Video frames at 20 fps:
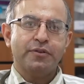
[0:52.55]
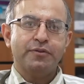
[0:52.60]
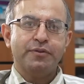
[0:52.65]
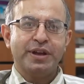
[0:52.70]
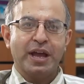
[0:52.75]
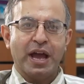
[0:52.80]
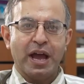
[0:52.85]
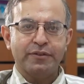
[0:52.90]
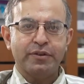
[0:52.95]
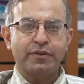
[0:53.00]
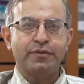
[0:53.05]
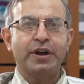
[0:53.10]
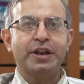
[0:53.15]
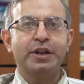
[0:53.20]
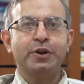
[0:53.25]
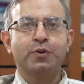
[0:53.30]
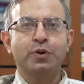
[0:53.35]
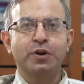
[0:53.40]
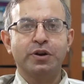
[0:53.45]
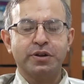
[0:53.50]
We have a
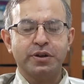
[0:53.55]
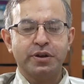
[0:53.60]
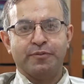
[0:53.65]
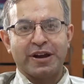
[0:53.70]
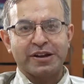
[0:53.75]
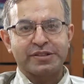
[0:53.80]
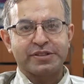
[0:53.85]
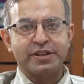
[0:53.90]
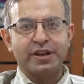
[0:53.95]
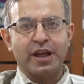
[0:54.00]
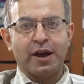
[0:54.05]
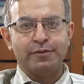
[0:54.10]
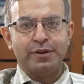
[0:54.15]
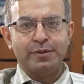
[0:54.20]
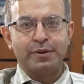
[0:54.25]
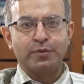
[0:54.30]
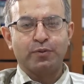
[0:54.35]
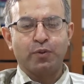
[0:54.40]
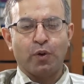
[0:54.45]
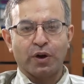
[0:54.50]
very good vaccine
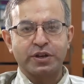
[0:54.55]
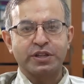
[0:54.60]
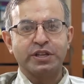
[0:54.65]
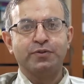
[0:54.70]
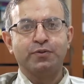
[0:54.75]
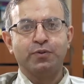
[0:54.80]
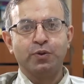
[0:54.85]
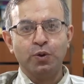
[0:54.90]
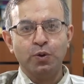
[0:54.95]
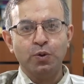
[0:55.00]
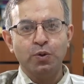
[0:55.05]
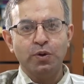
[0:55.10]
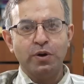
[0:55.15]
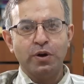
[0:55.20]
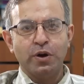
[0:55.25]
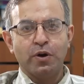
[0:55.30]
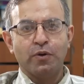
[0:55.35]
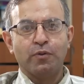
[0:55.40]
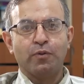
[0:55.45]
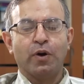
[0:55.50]
available for the flu,
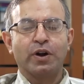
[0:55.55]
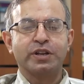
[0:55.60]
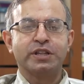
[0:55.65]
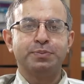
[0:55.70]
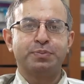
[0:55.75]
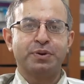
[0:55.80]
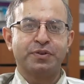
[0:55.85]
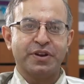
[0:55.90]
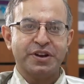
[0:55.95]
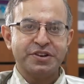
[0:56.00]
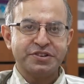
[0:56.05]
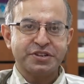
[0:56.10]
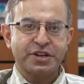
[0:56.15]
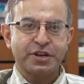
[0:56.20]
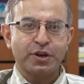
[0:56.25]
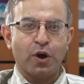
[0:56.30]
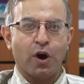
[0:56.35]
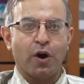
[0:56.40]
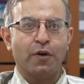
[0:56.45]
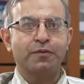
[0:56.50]
for the
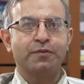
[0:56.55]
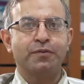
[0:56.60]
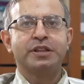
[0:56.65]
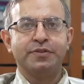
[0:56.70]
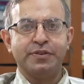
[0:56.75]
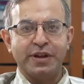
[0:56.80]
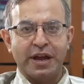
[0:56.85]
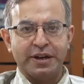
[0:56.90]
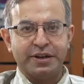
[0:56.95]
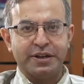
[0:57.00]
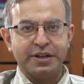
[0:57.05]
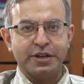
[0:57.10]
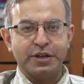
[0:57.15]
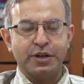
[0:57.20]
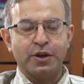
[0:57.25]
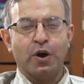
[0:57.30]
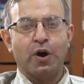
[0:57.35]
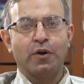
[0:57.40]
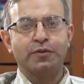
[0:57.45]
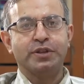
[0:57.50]
prevention of severity
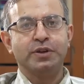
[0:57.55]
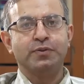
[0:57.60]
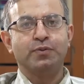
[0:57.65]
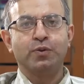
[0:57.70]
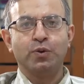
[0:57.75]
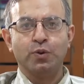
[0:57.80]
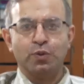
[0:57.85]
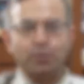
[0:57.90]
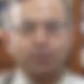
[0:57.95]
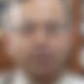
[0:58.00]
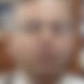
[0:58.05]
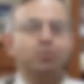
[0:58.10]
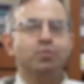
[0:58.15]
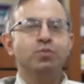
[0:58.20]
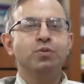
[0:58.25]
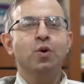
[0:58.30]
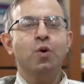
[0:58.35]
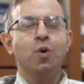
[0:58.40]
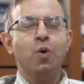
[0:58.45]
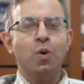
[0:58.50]
of the flu. To
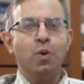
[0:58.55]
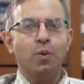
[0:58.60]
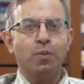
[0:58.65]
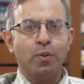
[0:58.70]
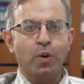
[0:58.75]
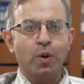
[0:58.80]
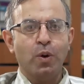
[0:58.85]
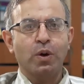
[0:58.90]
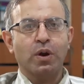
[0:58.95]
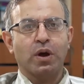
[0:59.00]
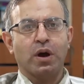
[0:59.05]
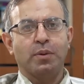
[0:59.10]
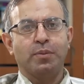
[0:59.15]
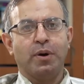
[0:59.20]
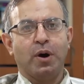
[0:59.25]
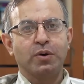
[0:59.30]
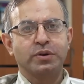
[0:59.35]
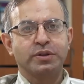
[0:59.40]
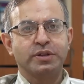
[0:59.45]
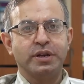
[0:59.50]
know more
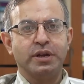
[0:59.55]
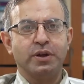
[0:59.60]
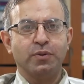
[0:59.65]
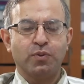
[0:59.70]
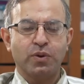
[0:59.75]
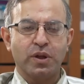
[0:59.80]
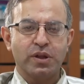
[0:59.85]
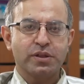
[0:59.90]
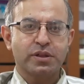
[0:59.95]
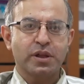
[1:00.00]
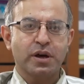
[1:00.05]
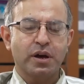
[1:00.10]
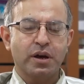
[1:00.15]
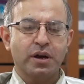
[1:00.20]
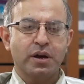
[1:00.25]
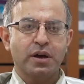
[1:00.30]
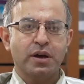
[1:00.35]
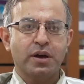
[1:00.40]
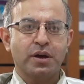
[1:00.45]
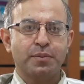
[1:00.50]
about the influenza,
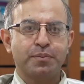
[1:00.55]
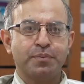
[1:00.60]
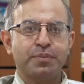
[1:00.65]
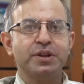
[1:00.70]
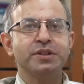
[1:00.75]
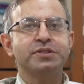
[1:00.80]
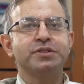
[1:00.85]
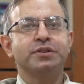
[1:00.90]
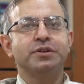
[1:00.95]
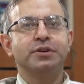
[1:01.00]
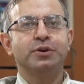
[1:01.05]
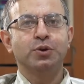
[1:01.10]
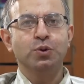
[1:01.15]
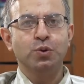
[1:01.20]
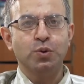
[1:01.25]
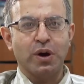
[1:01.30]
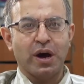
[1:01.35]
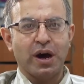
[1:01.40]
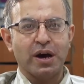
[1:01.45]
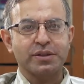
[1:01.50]
please
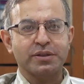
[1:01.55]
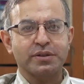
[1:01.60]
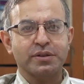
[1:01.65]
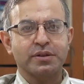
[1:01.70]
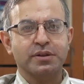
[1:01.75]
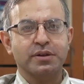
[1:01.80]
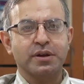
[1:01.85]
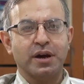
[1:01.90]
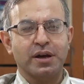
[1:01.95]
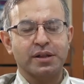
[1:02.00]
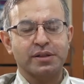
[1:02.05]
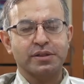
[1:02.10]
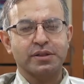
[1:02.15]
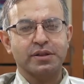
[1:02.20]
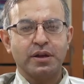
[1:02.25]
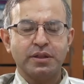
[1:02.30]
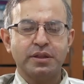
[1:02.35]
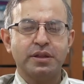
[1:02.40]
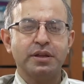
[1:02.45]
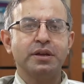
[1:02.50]
do ask us
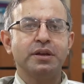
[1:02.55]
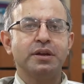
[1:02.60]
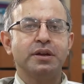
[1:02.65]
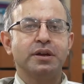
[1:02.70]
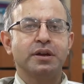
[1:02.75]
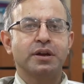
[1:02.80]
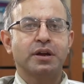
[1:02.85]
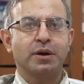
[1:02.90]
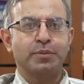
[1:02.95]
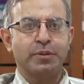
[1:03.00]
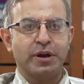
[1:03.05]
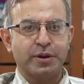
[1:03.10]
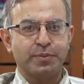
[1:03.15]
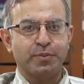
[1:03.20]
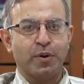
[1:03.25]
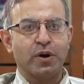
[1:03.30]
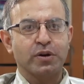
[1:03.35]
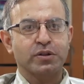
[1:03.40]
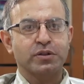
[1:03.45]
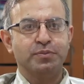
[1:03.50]
in the
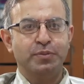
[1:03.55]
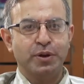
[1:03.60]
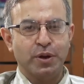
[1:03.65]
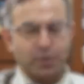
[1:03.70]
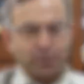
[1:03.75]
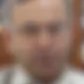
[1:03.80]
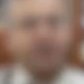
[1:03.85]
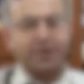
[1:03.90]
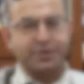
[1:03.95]
comment box below.